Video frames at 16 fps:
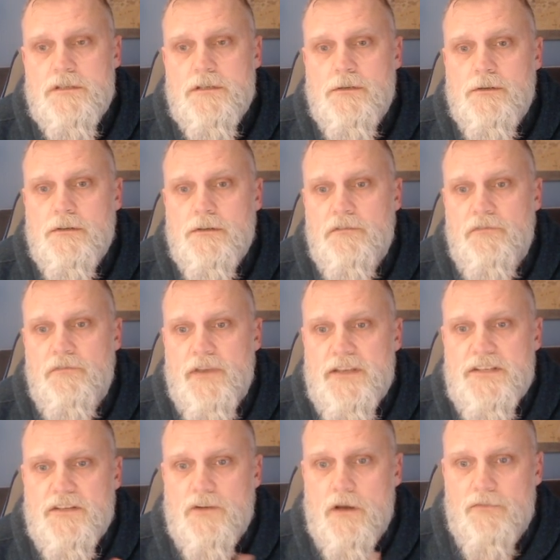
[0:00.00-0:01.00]

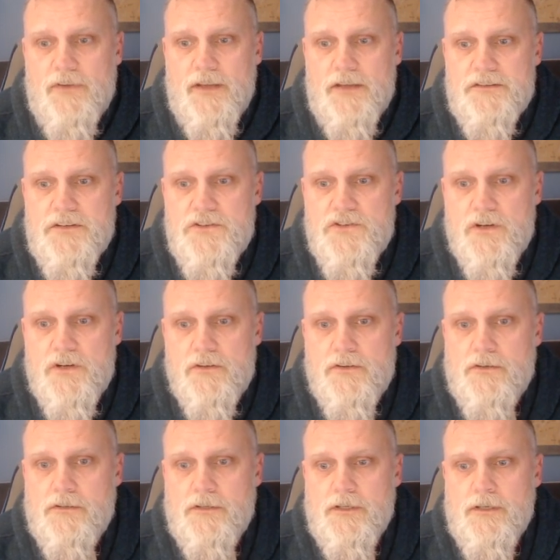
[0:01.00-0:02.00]
facing off against each
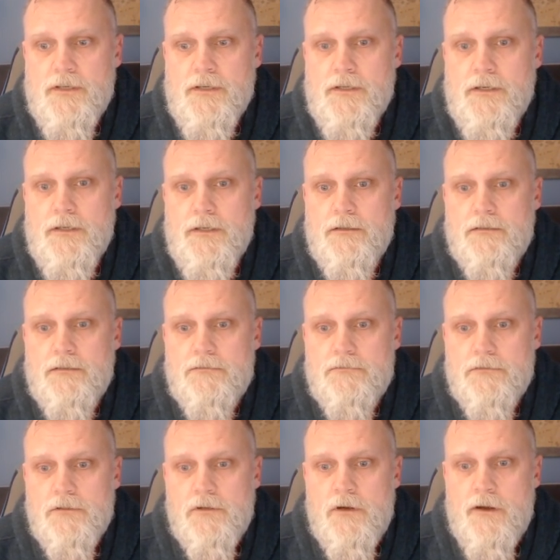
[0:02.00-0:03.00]
other,
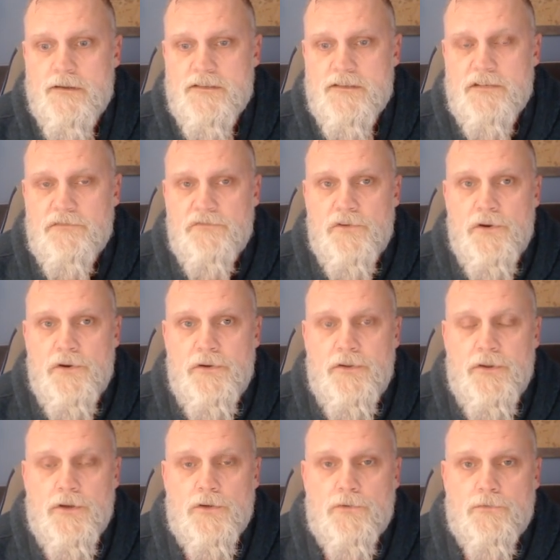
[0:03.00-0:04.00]
constantly referring to
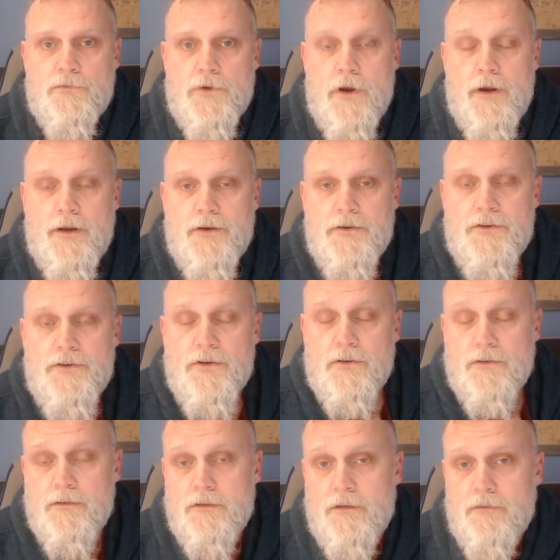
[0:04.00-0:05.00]
your record,
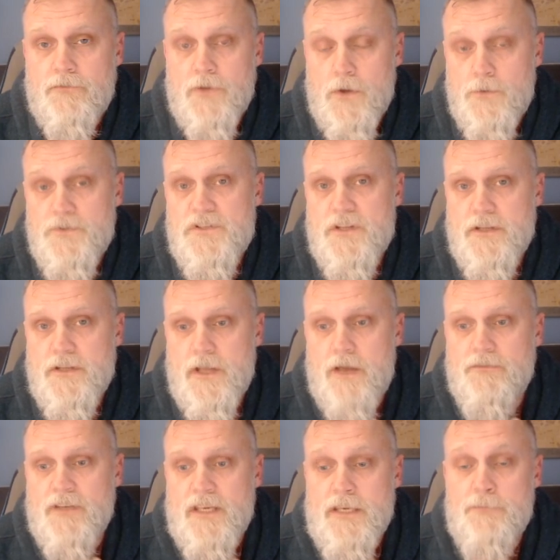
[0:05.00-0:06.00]
your of notes that you have to
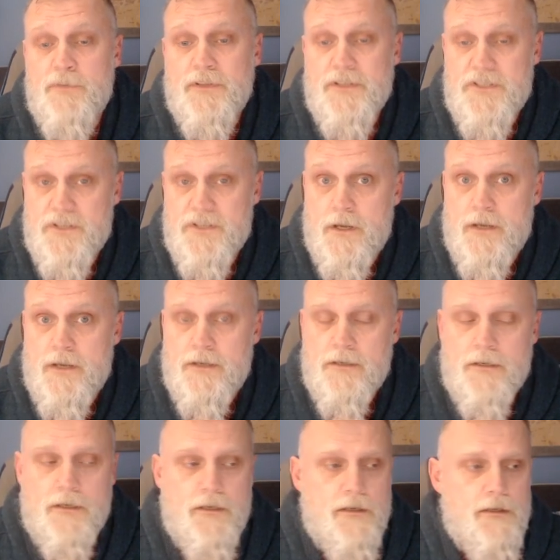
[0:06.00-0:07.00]
keep on the side.
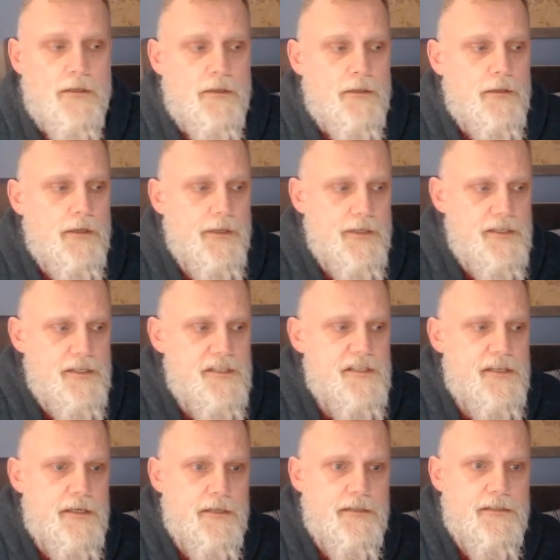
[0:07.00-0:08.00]
I could see
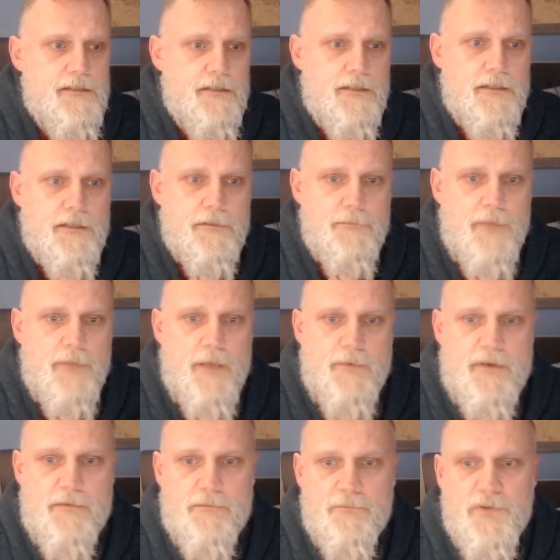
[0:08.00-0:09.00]
it
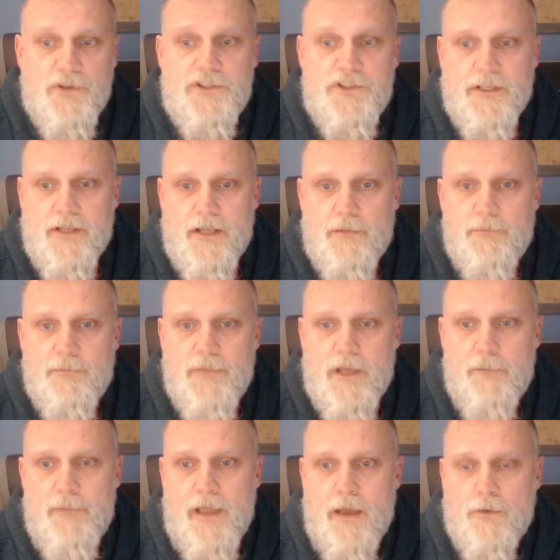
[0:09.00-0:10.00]
maybe pushing that
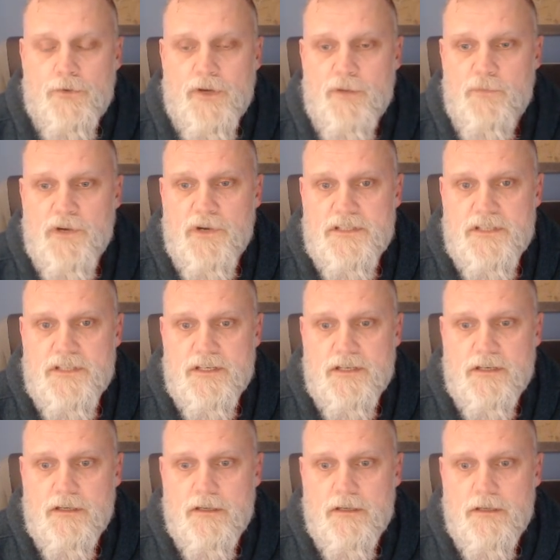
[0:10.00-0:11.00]
boundary, but
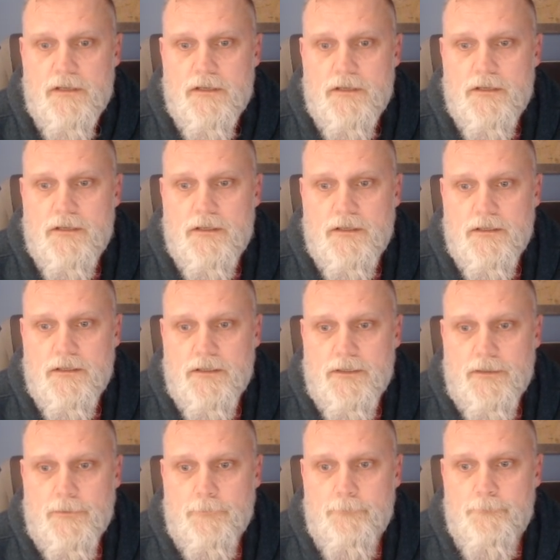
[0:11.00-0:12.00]

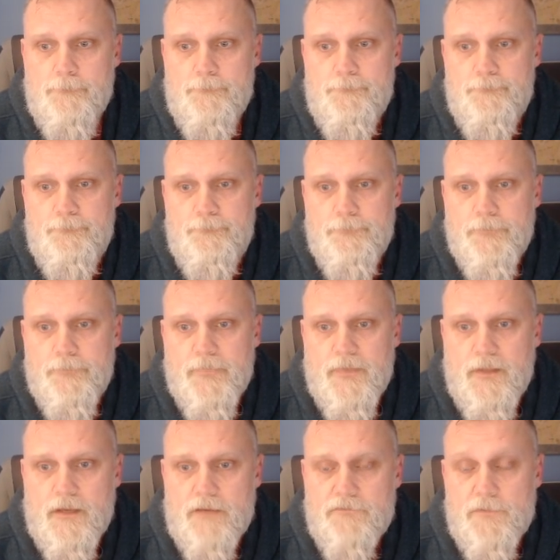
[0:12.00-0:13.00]
um,
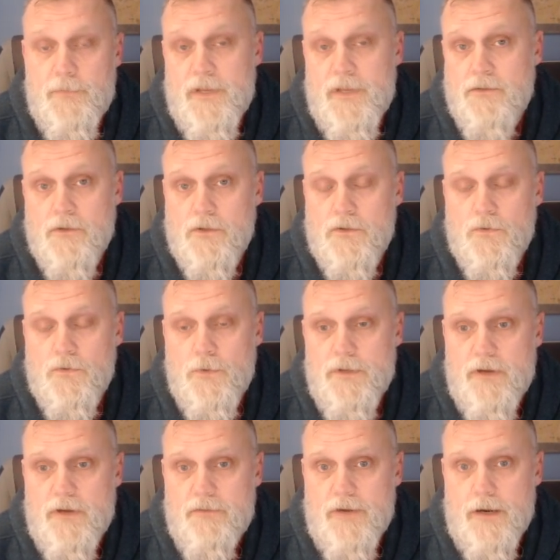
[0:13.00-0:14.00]
yeah, for me it took
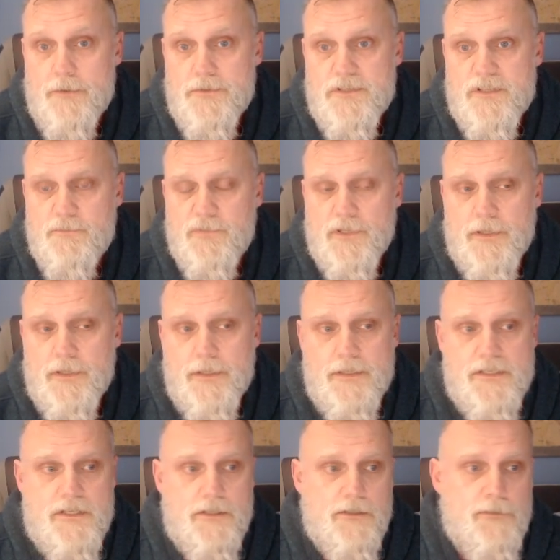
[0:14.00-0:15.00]
25 hours to play.
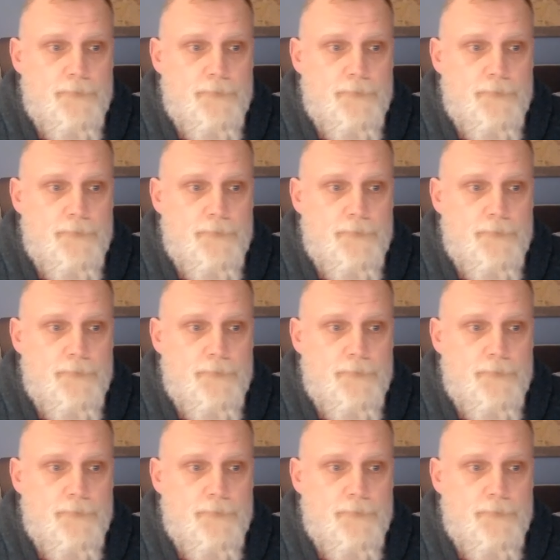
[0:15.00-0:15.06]
So